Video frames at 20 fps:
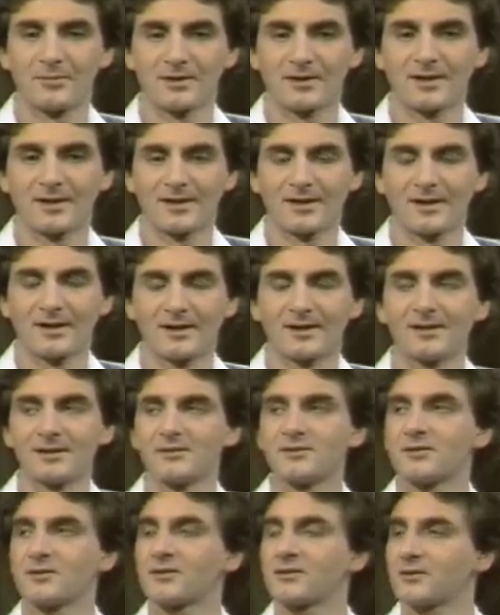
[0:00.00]
I
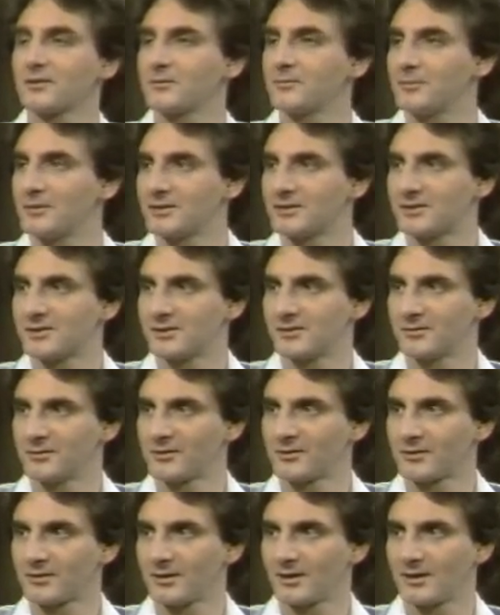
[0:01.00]
understood what she
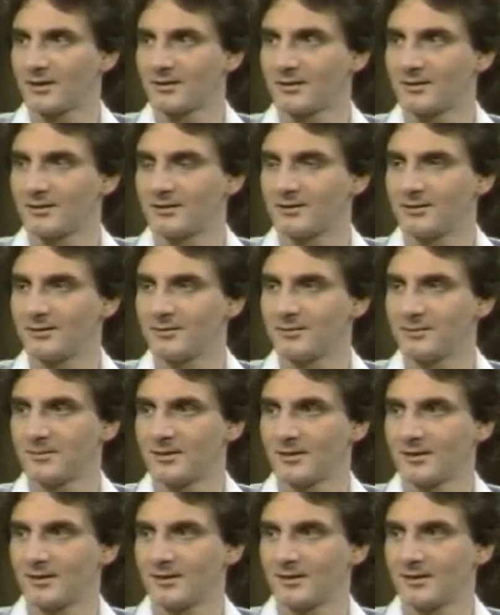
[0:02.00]
was trying to do,